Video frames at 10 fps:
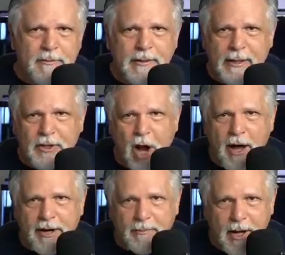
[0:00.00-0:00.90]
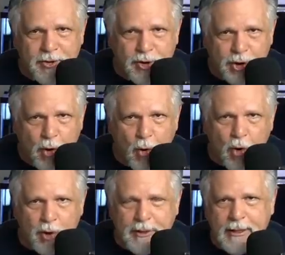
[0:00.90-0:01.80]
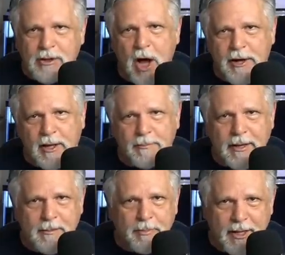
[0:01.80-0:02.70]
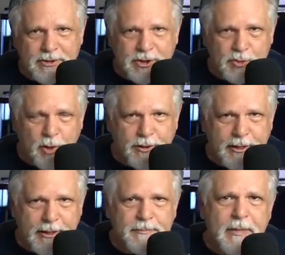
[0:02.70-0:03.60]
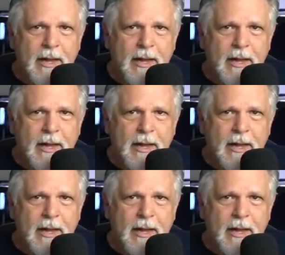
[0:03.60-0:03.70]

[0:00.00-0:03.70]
They get caught up under decor. They get caught up in places where the